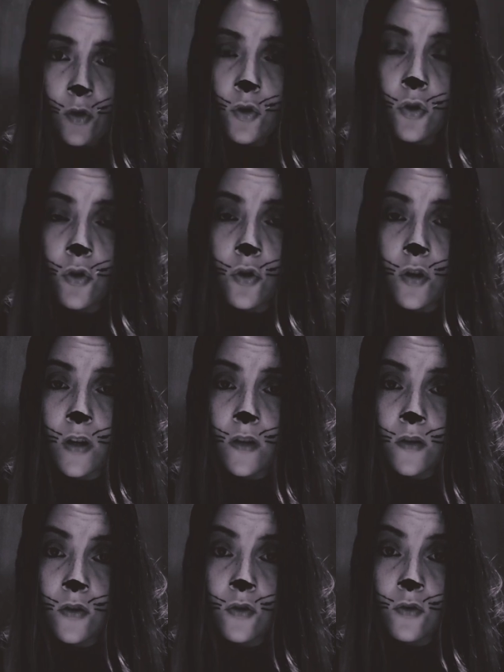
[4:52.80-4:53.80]

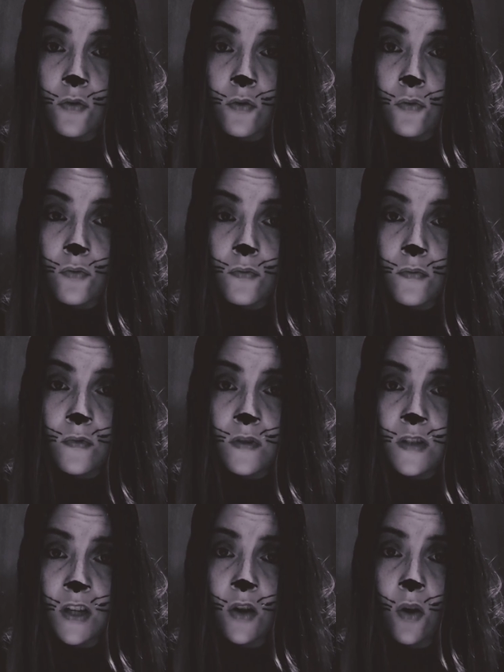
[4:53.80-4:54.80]
"Couldn't you
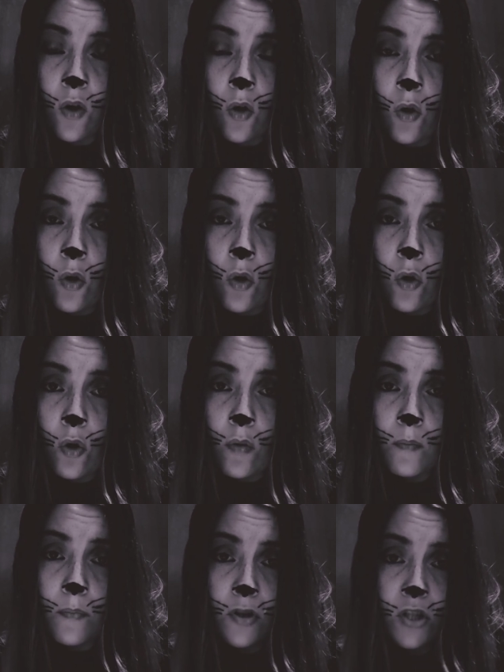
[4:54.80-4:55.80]
dig a
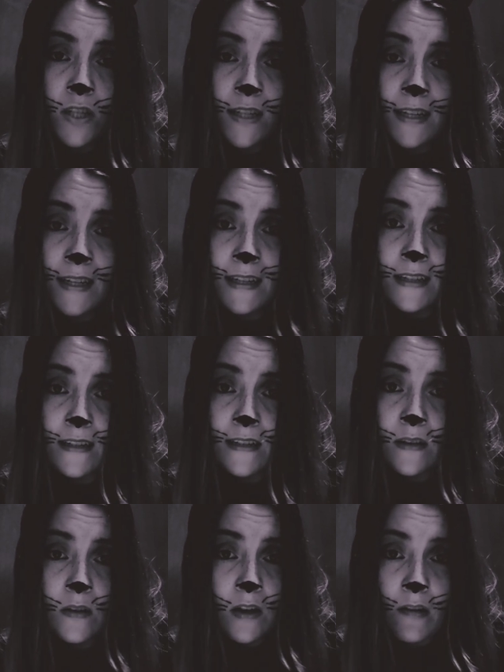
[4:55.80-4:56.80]
hole, push it
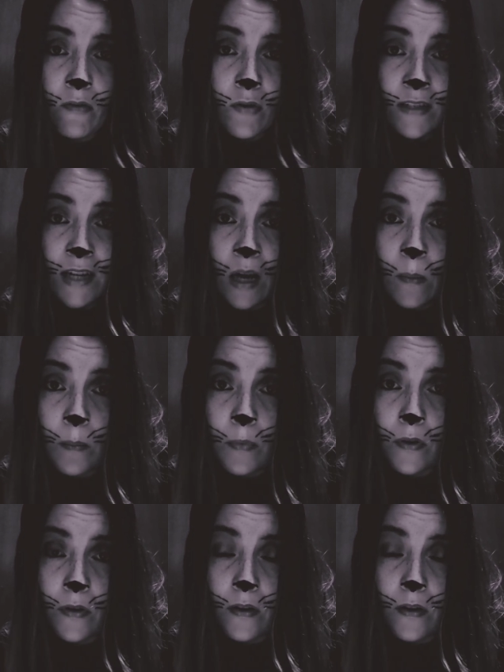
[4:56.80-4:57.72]
in, cover it up,